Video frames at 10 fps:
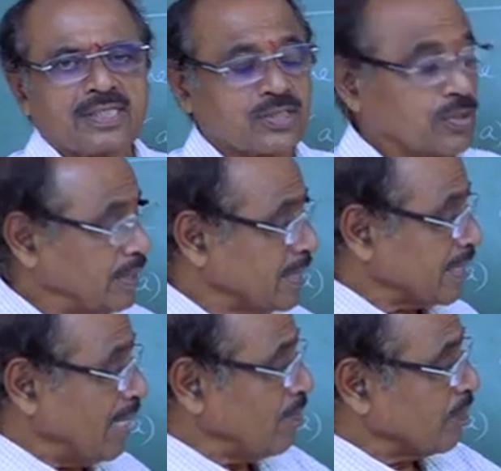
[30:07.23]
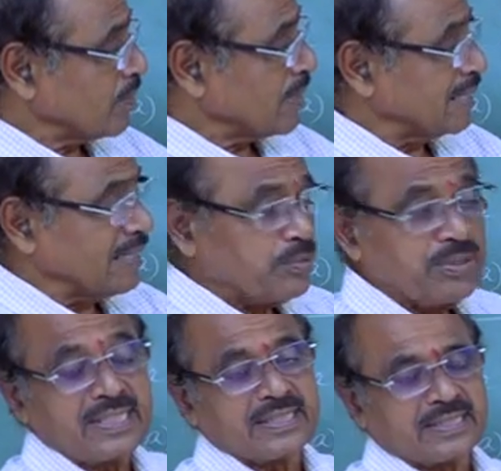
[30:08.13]
So this came after 32
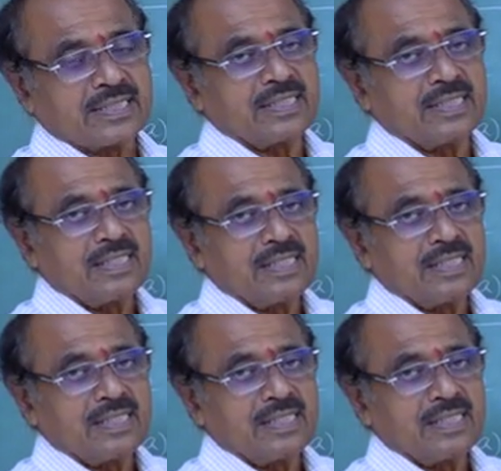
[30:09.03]
years.